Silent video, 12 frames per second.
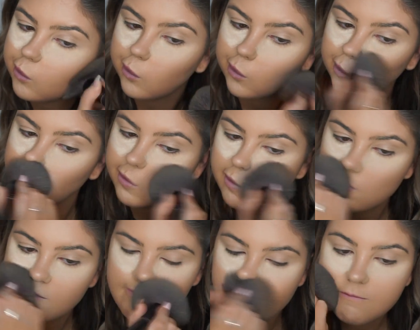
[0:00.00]
and just
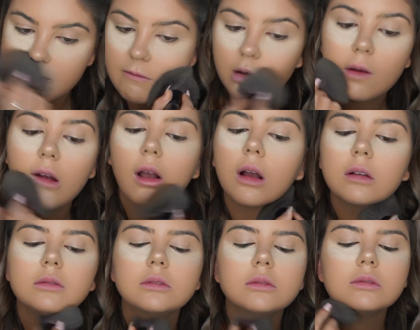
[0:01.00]
put that all
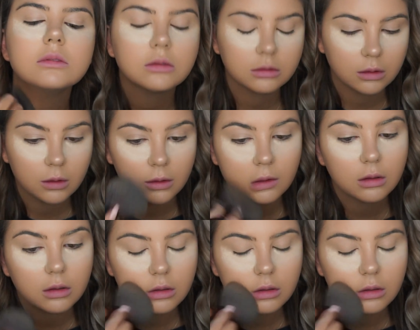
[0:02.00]
over my face.